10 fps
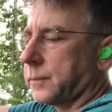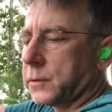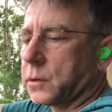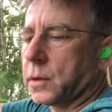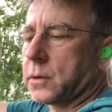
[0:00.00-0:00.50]

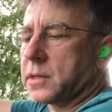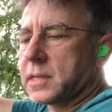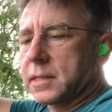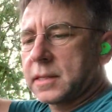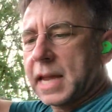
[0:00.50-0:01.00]
So there's
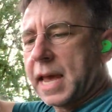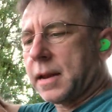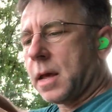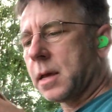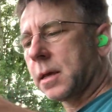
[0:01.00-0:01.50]

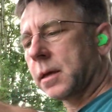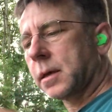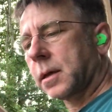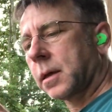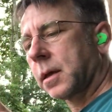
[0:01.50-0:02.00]
10.
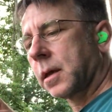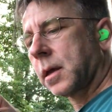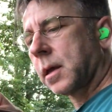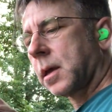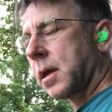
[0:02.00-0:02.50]

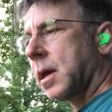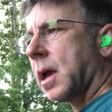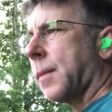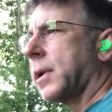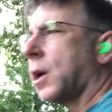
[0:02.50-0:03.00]

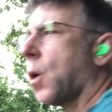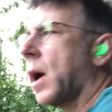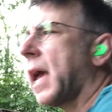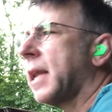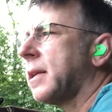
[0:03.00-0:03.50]
I'm going to go
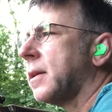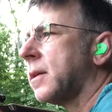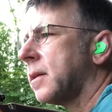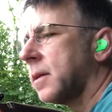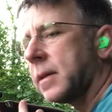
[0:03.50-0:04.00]
ahead and
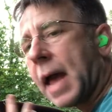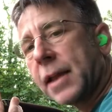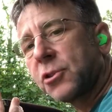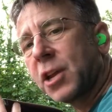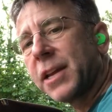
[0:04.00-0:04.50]

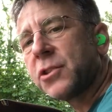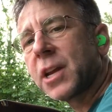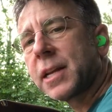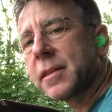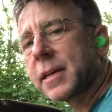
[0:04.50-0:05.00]
not change
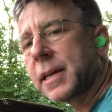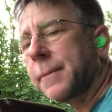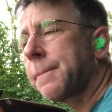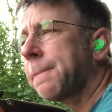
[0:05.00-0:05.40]
anything.